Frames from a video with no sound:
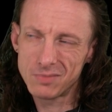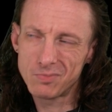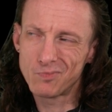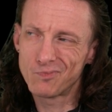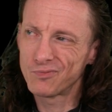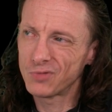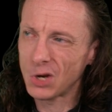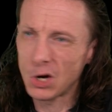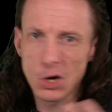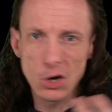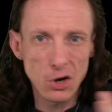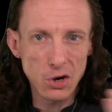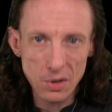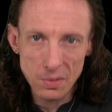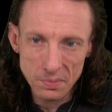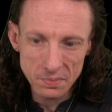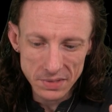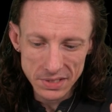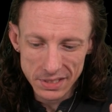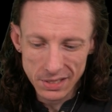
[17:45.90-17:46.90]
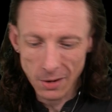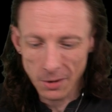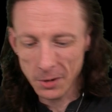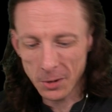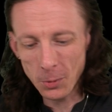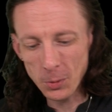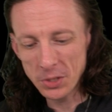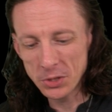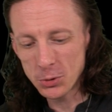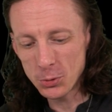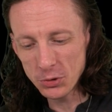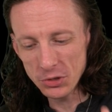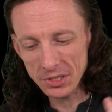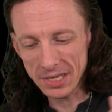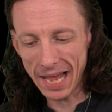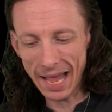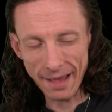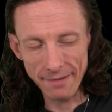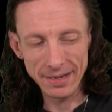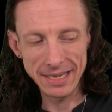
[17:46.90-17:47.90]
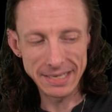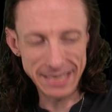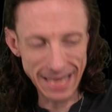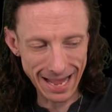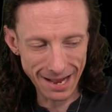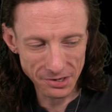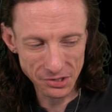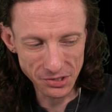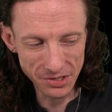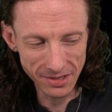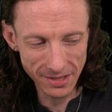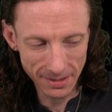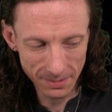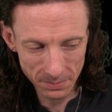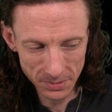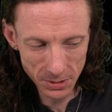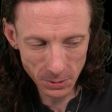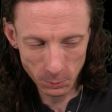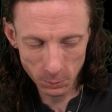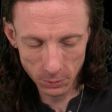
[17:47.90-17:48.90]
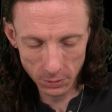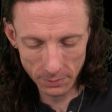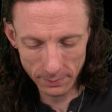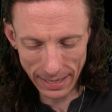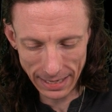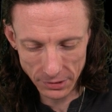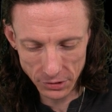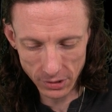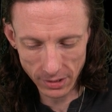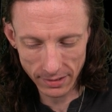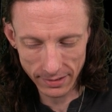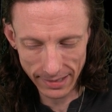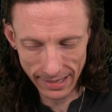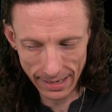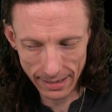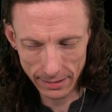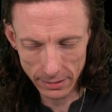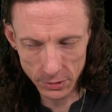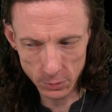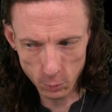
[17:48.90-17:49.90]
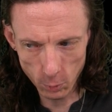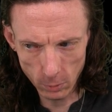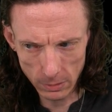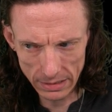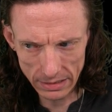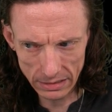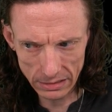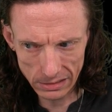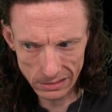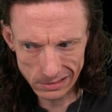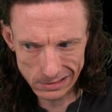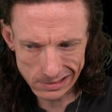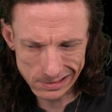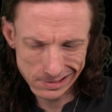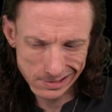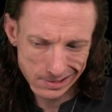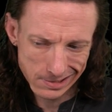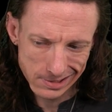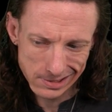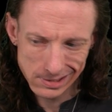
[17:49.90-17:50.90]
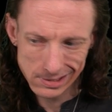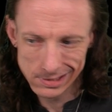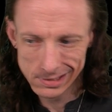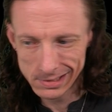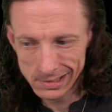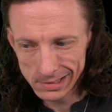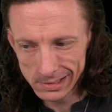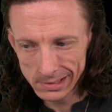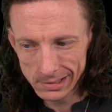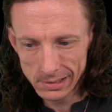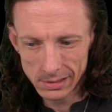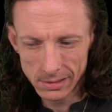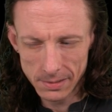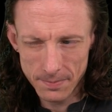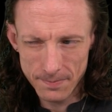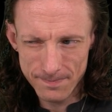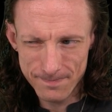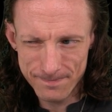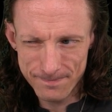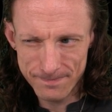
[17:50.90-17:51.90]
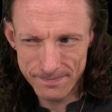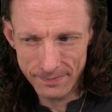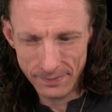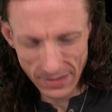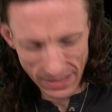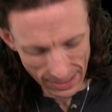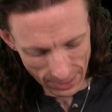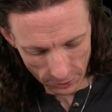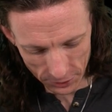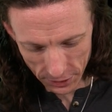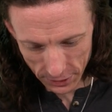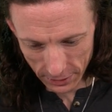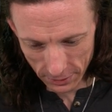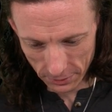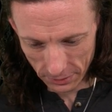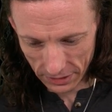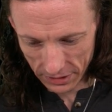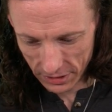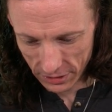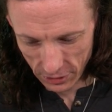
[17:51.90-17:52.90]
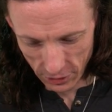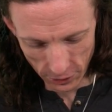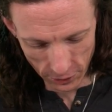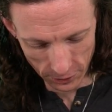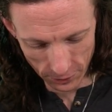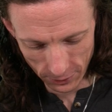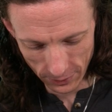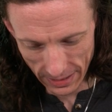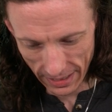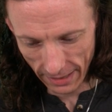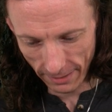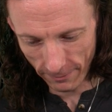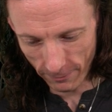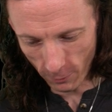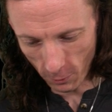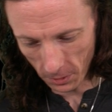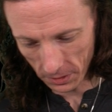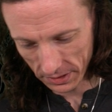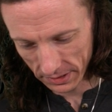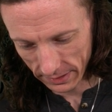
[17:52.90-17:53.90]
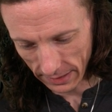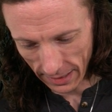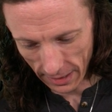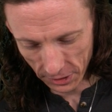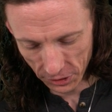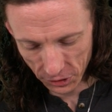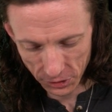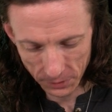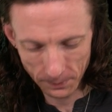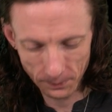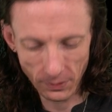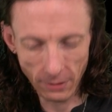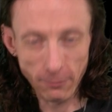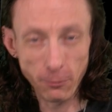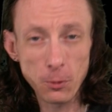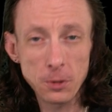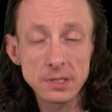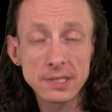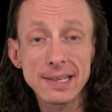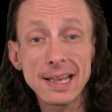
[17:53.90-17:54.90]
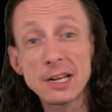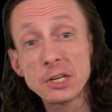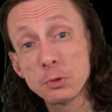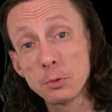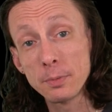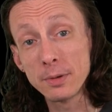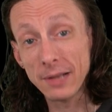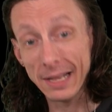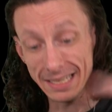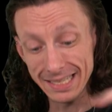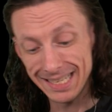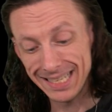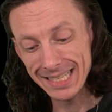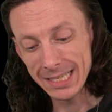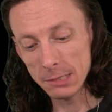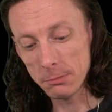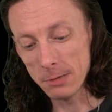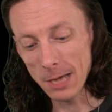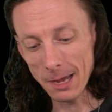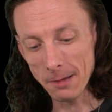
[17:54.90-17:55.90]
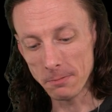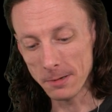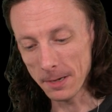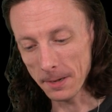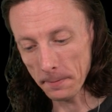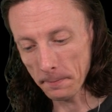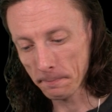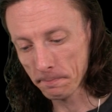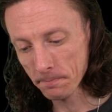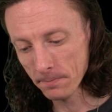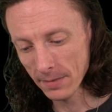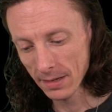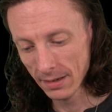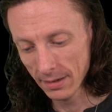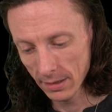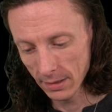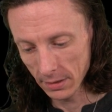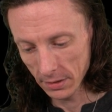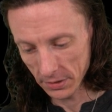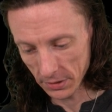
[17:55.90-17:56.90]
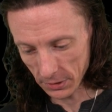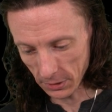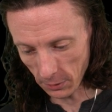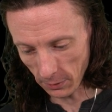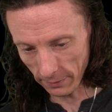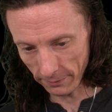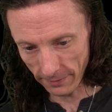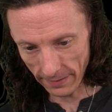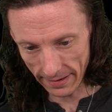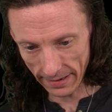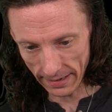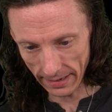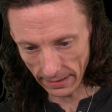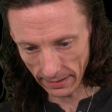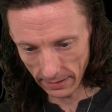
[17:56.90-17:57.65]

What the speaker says: terms are going to just have a dash in them. So we'll match on that as well. And also let's do a forward slash. A forward slash would be like TCP/IP. So if I'm